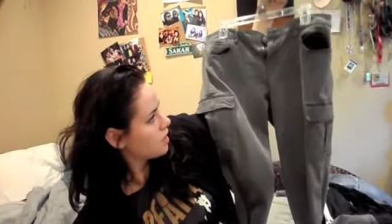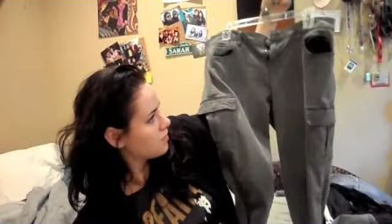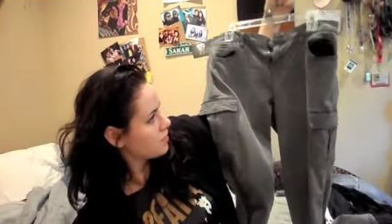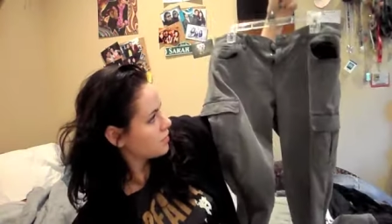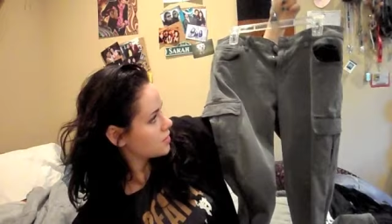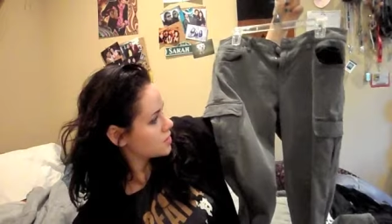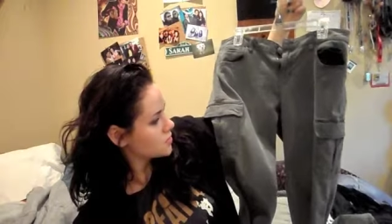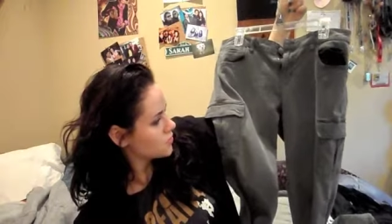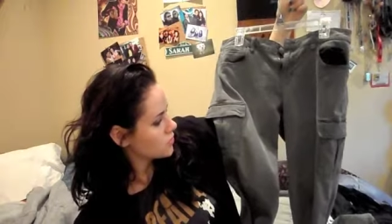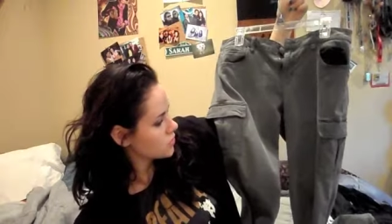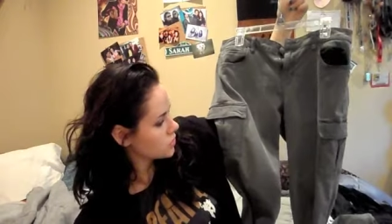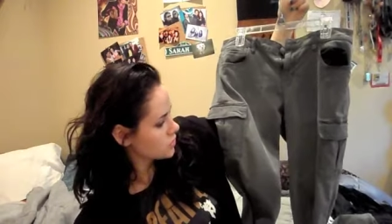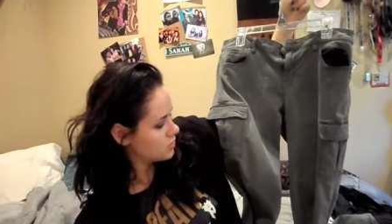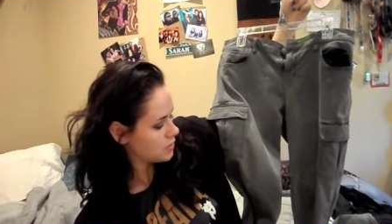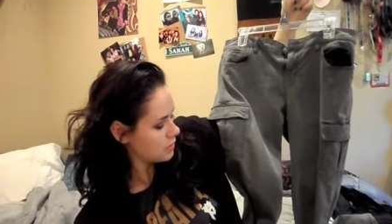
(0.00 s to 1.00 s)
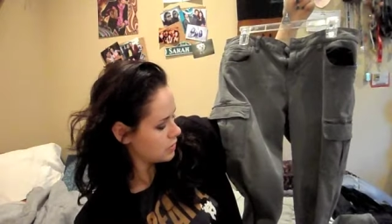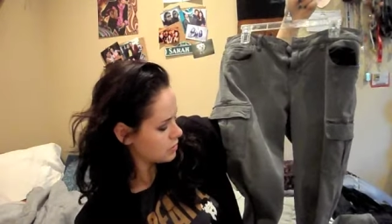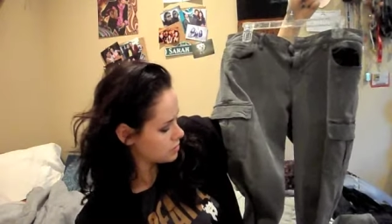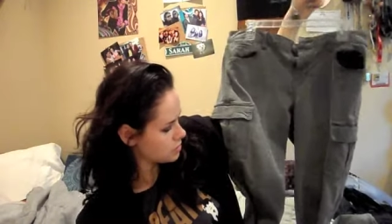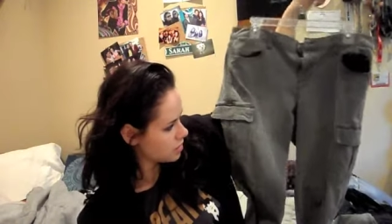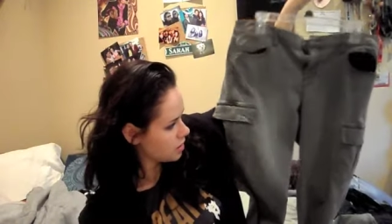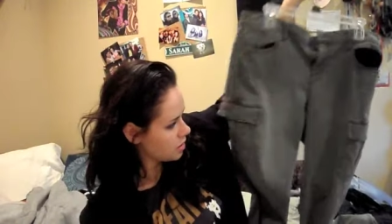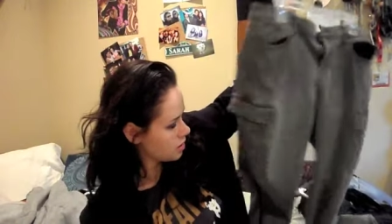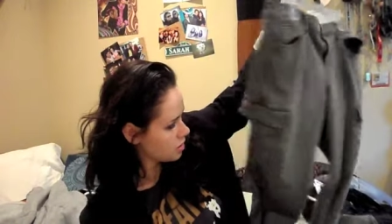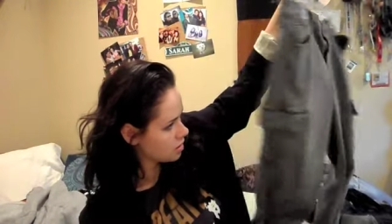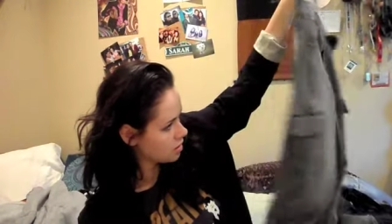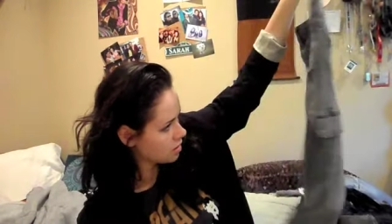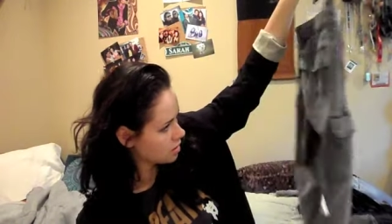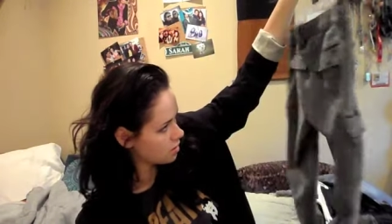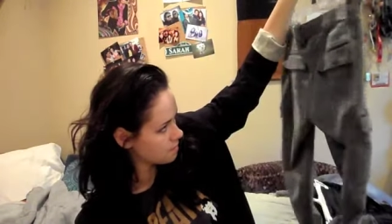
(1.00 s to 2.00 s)
I've had this for a few years,
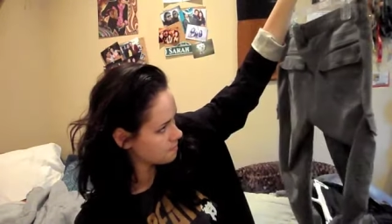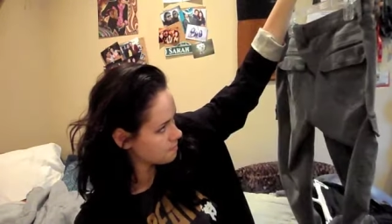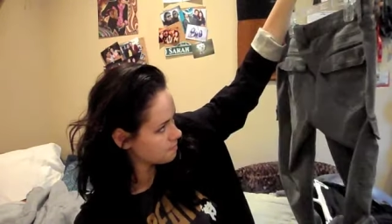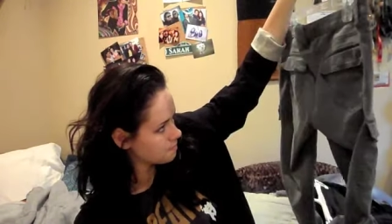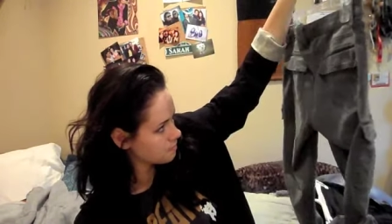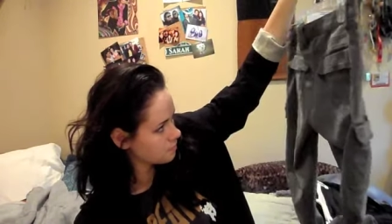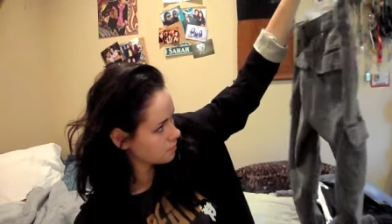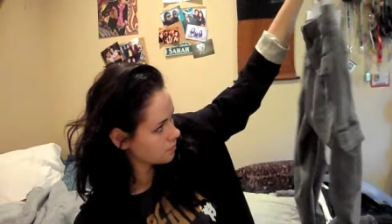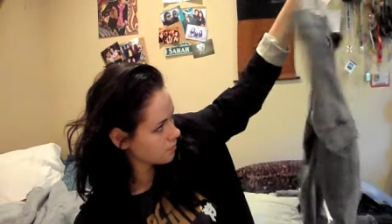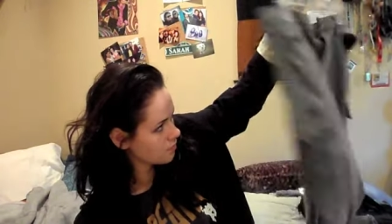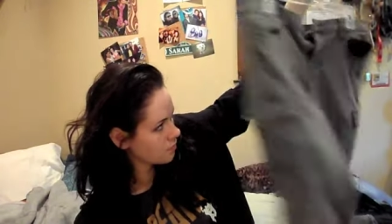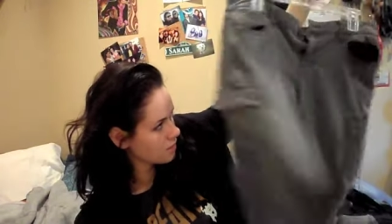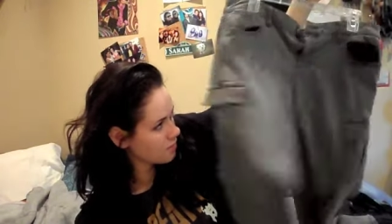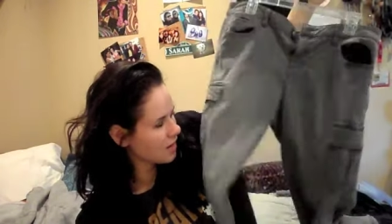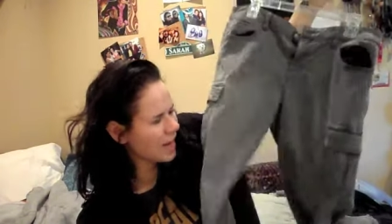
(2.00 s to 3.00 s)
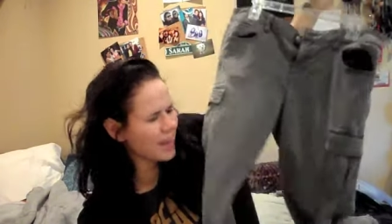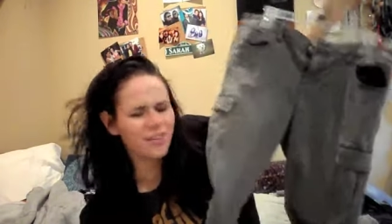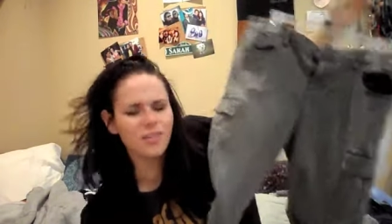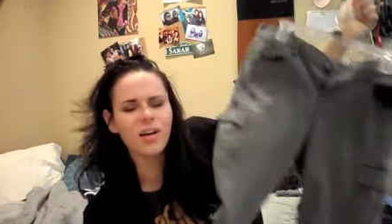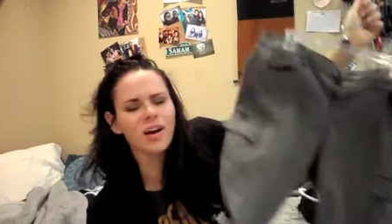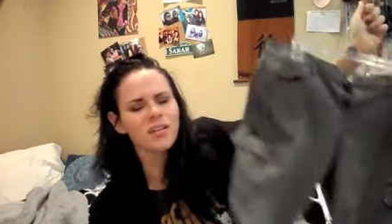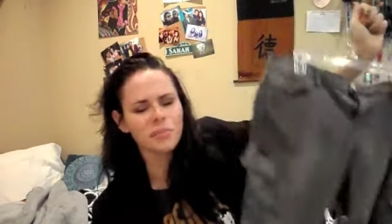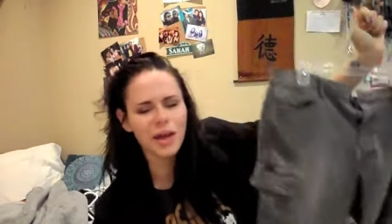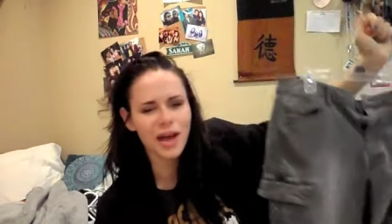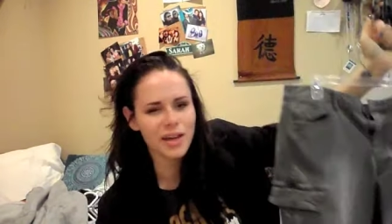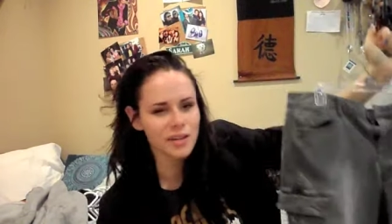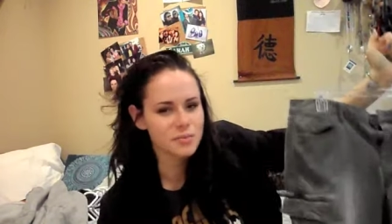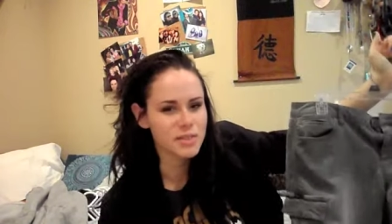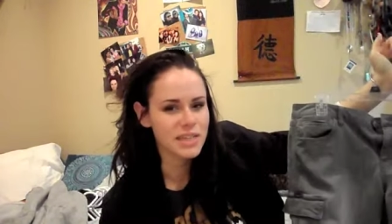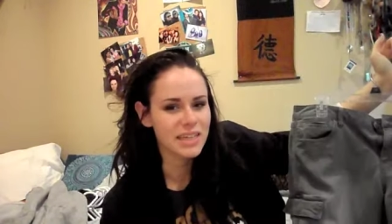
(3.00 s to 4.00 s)
and a lot of my
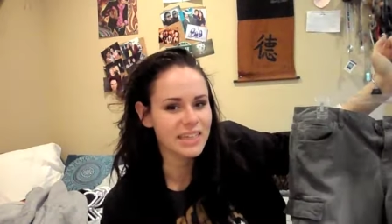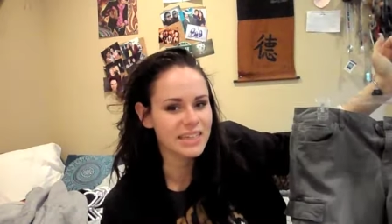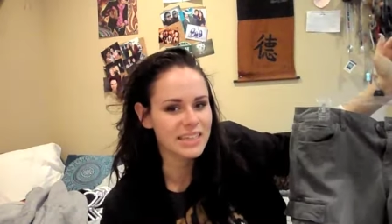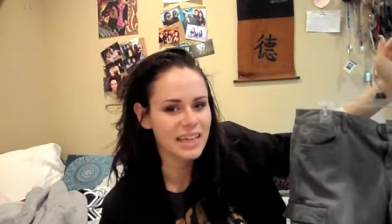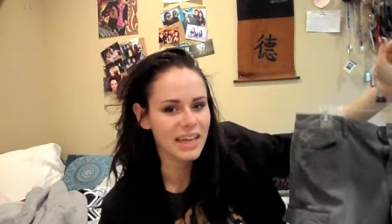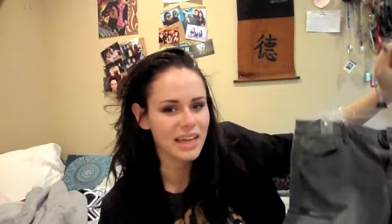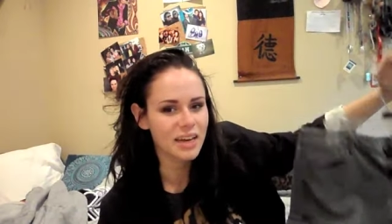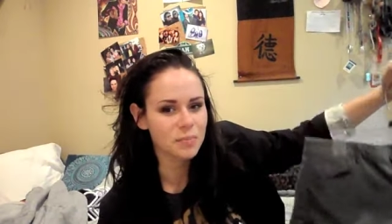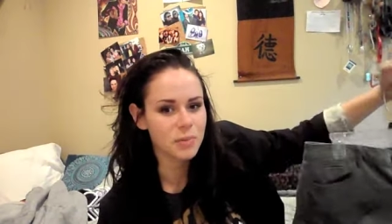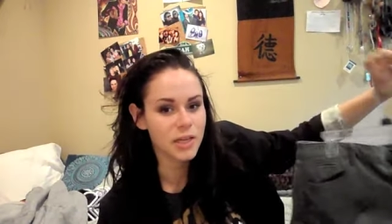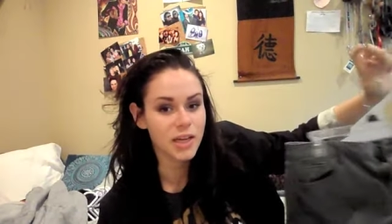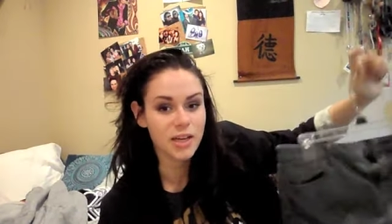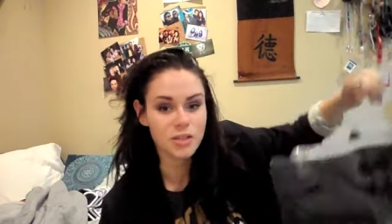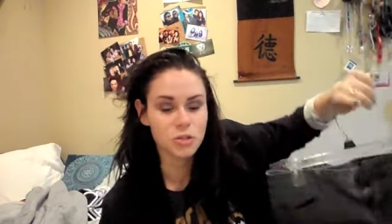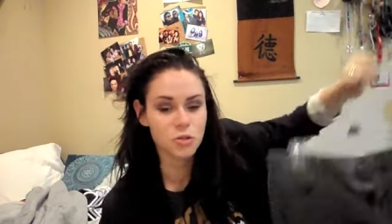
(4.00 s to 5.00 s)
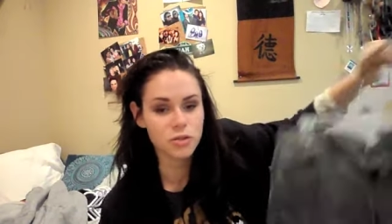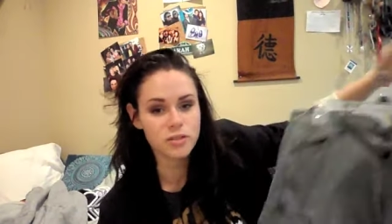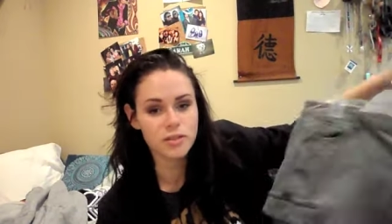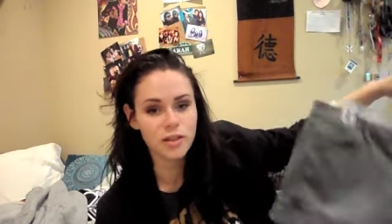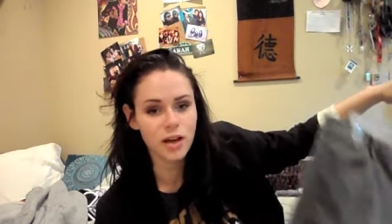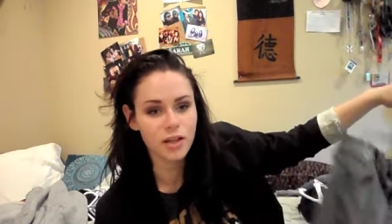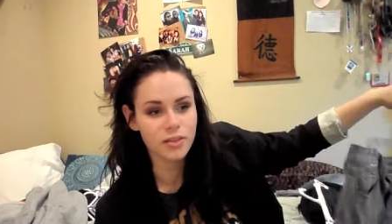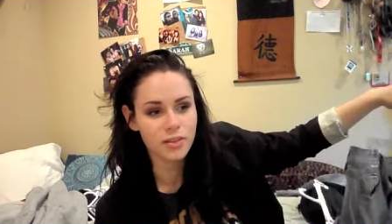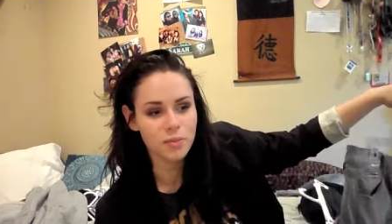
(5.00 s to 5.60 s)
items I didn't get because Kristen got